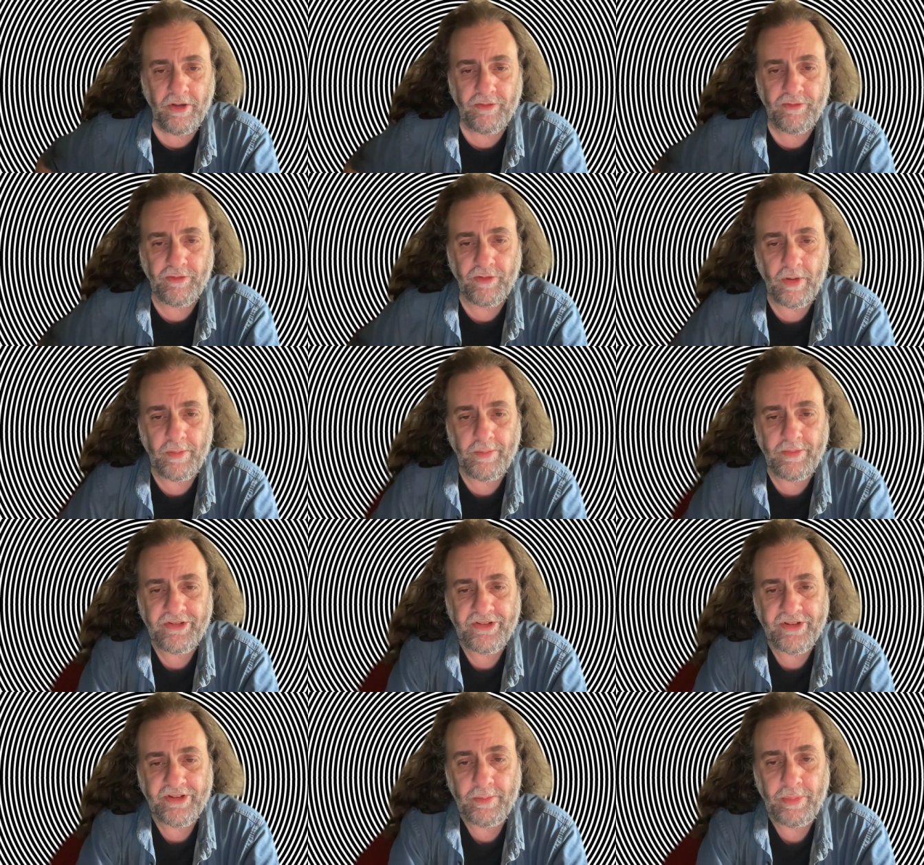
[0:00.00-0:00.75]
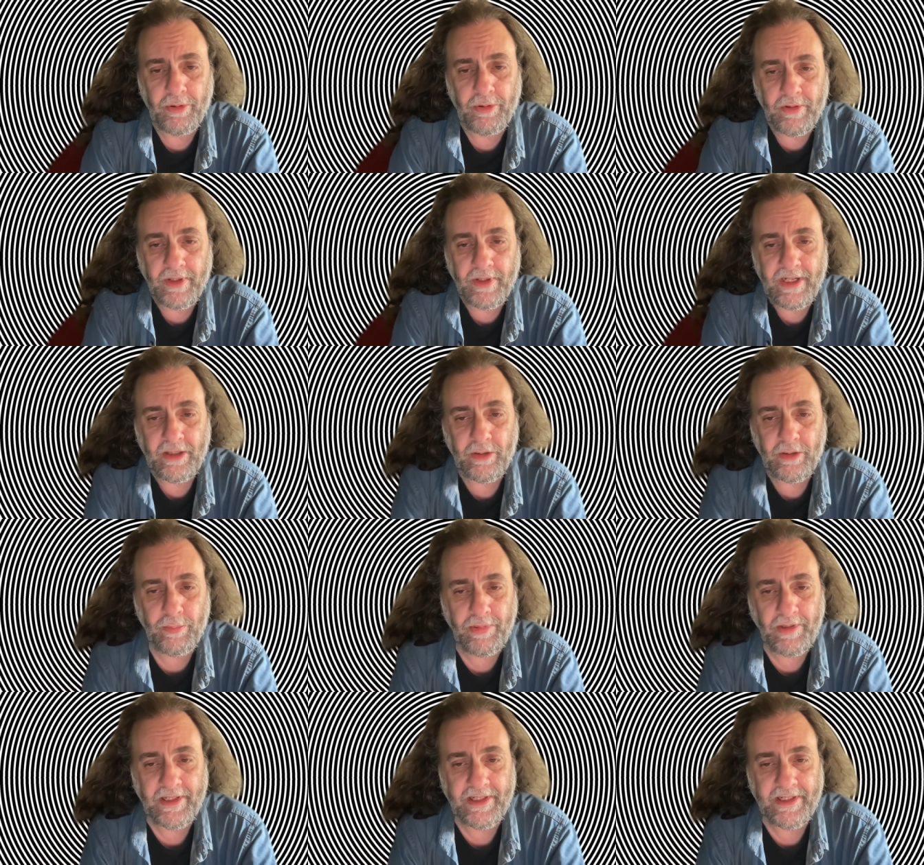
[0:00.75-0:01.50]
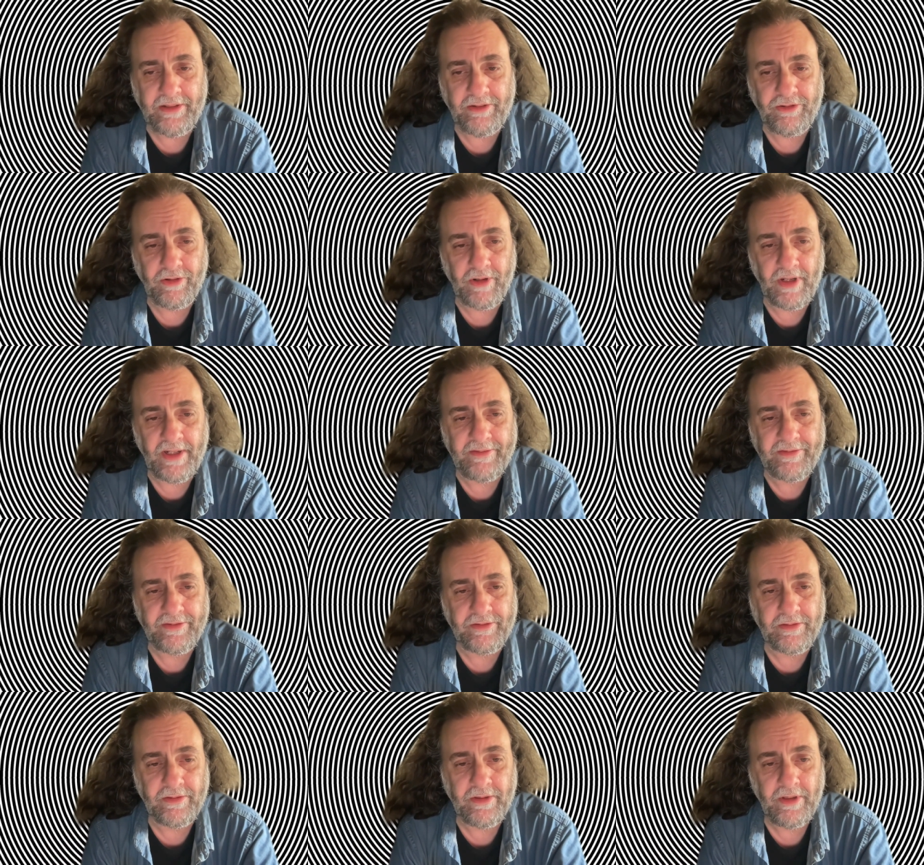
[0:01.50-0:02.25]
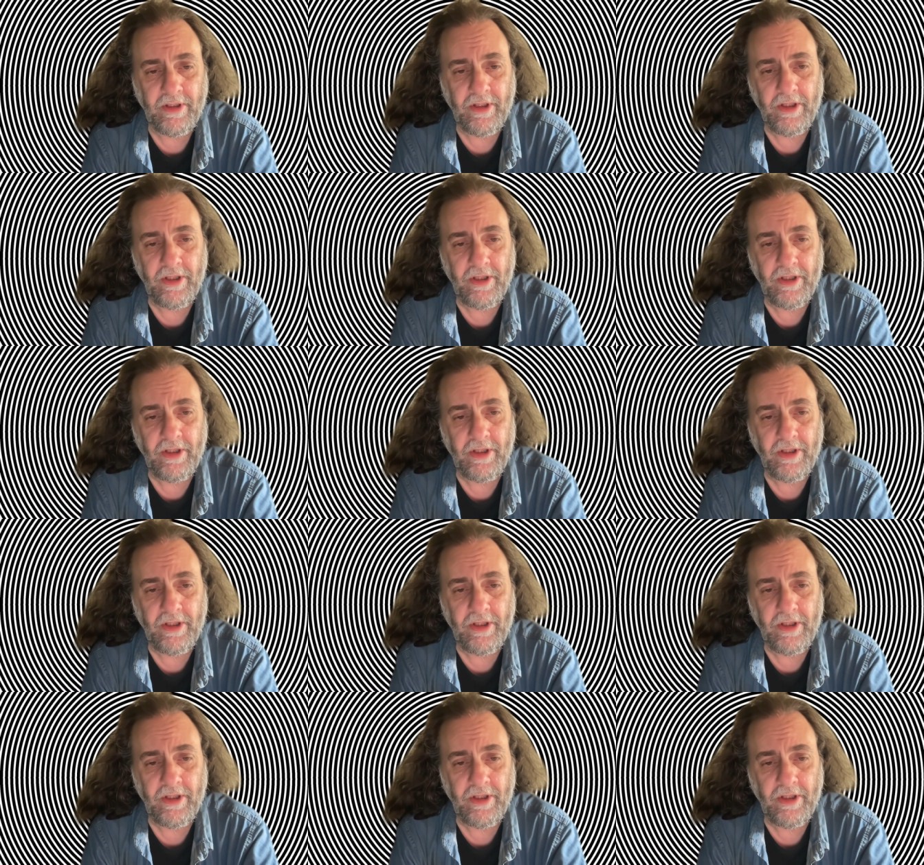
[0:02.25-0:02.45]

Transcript: from simple airplane travel